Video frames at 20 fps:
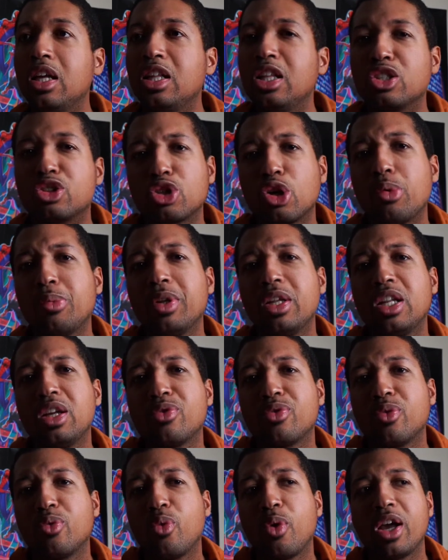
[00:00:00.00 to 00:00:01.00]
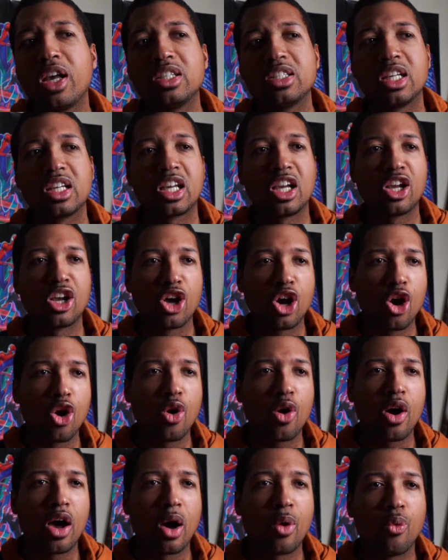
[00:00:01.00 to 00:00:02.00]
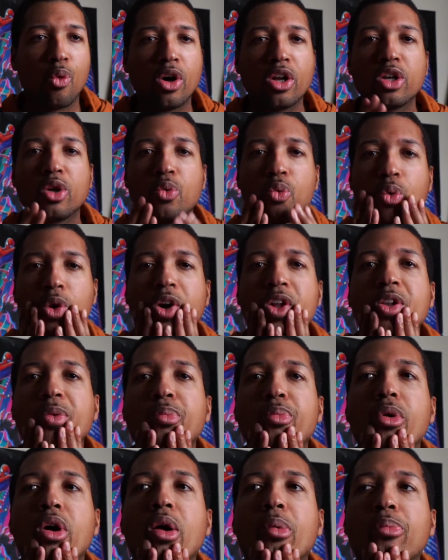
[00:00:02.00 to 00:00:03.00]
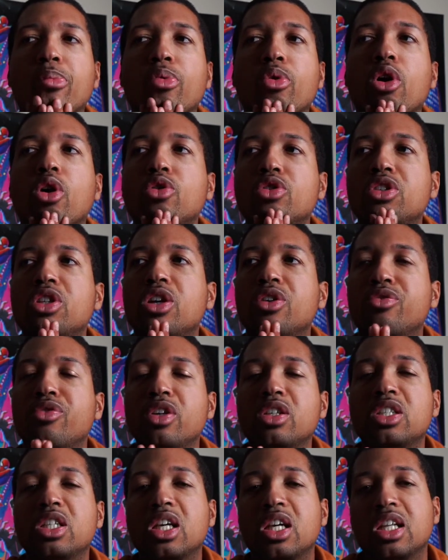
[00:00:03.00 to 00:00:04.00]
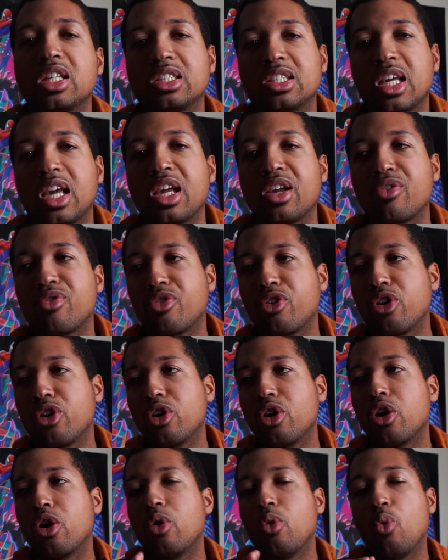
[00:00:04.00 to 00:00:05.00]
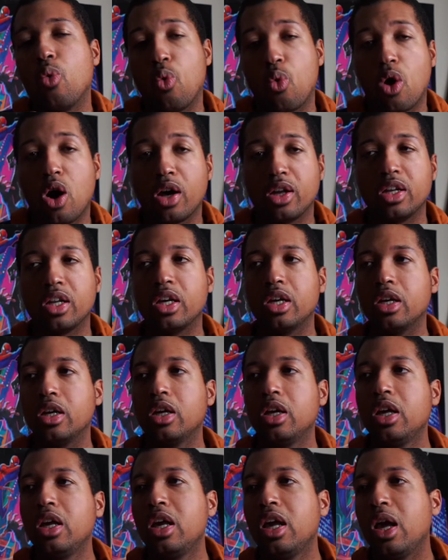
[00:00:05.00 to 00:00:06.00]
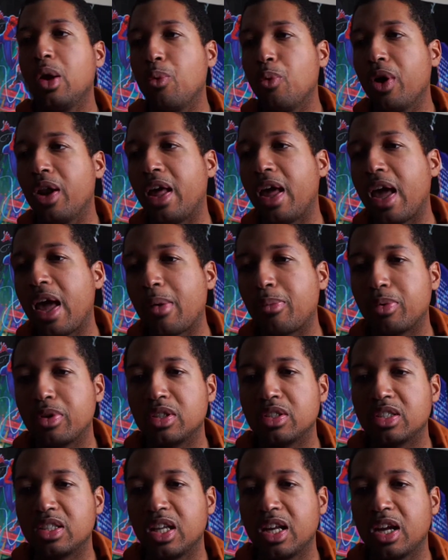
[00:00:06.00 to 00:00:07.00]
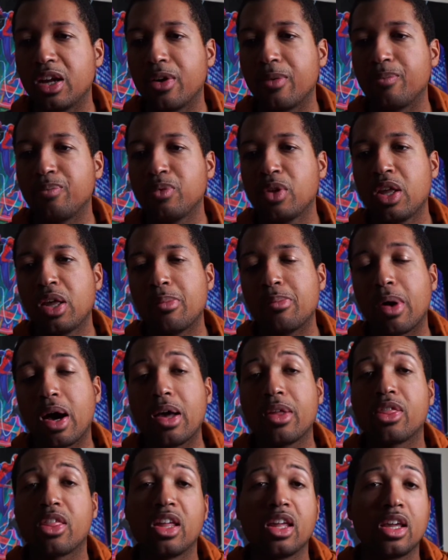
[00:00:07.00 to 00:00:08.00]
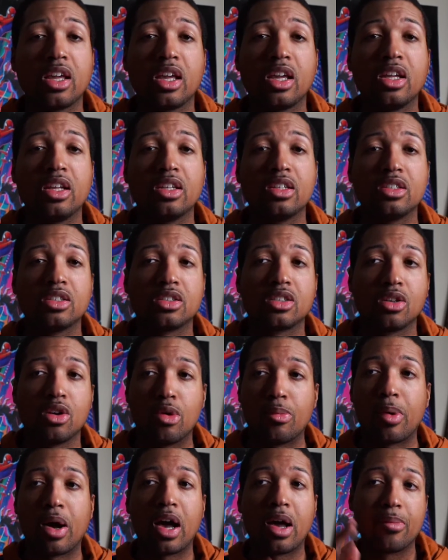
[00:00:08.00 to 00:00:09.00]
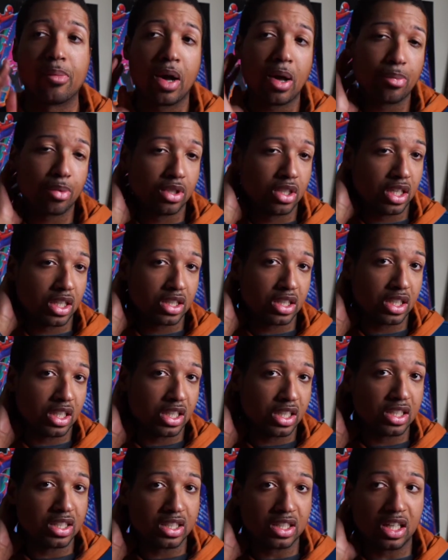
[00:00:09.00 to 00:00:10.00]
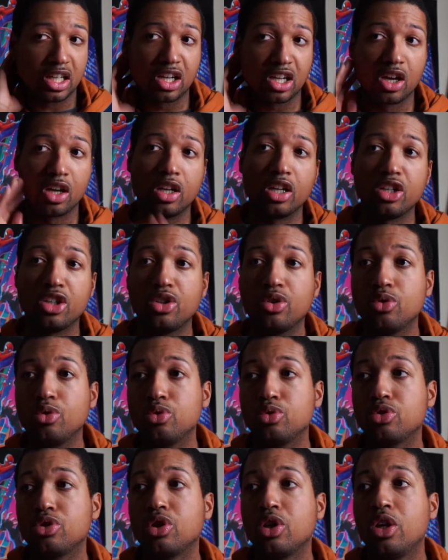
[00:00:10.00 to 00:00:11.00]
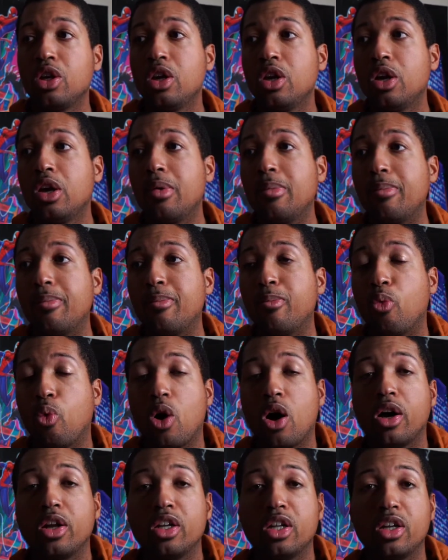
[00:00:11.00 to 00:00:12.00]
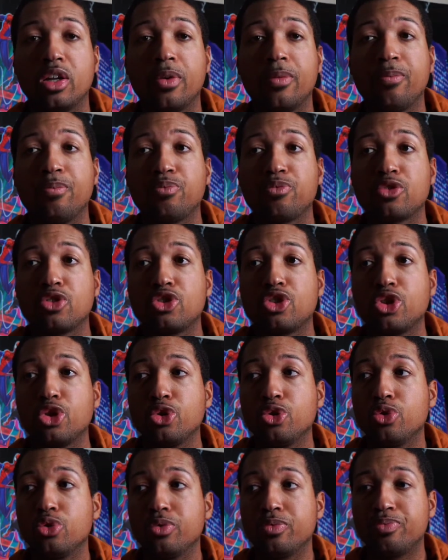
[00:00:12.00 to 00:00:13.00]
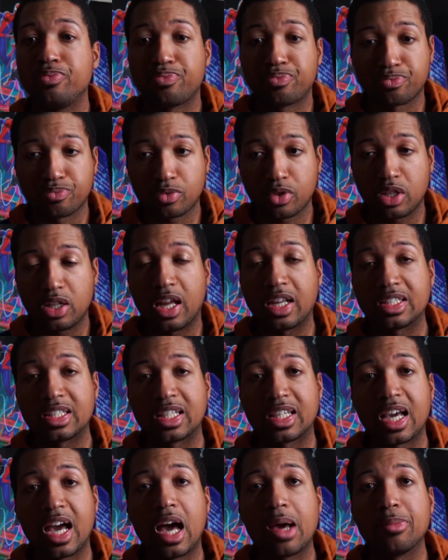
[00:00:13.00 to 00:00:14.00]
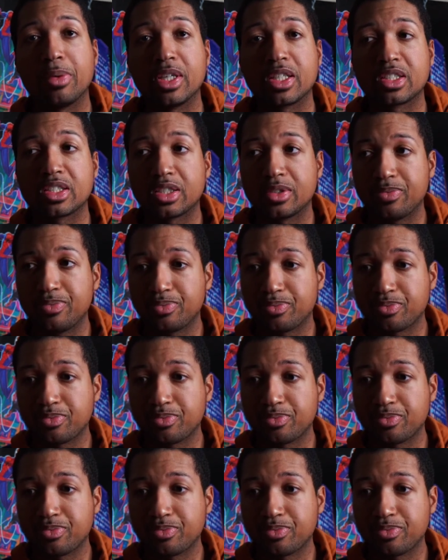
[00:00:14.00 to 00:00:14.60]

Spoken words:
there's so many different ways it can go. I wonder what approach they're officially going to take for Wanda and what happens there. My thing is, or my prediction is, they're going to use Wanda to, like the comics,